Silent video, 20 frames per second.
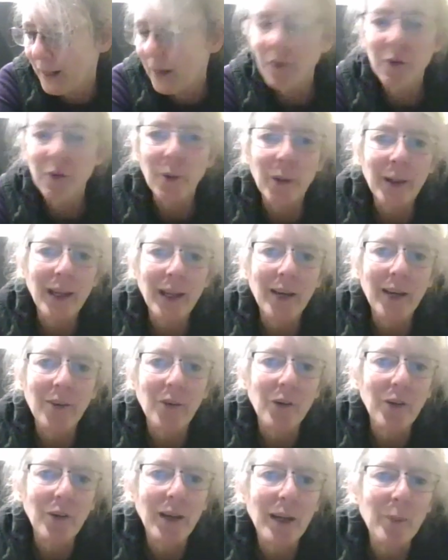So in that
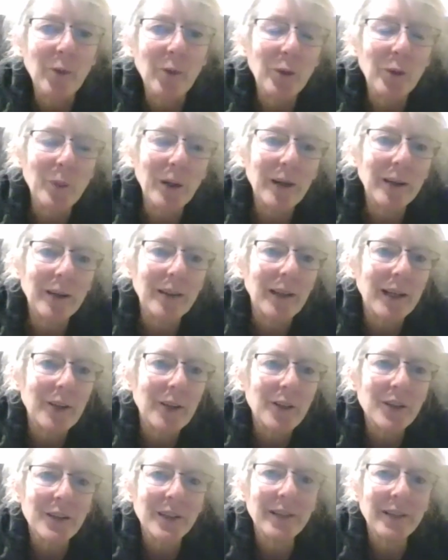same spirit, I
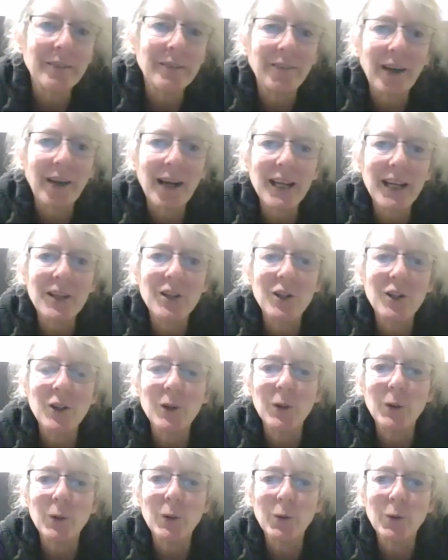just invite
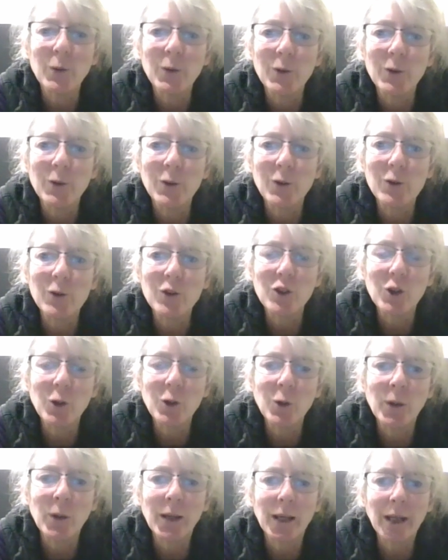you to
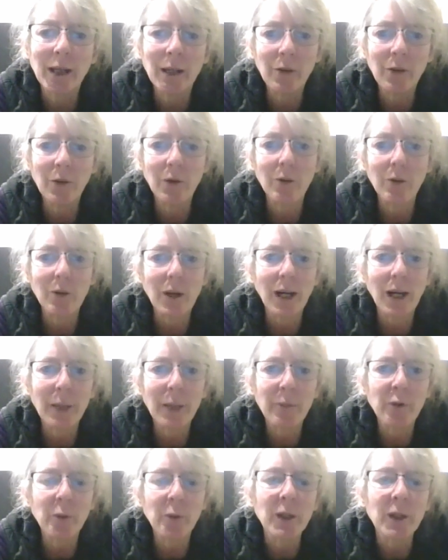tune into
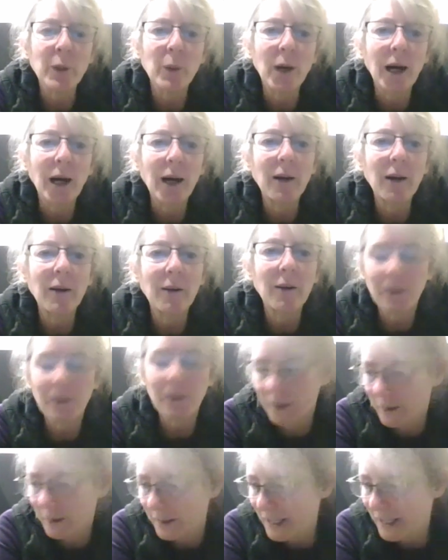times when you are
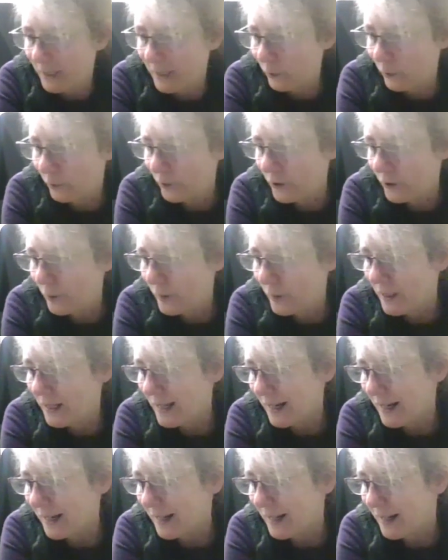able to be
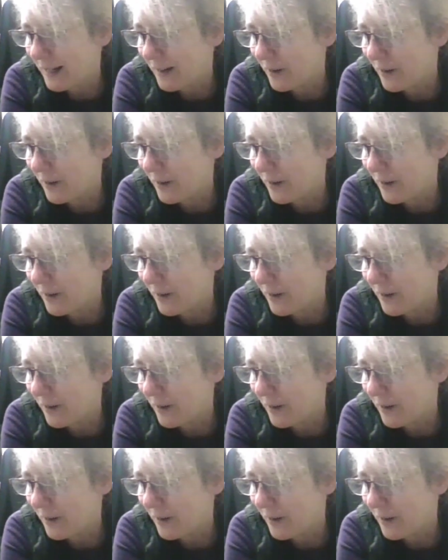kind.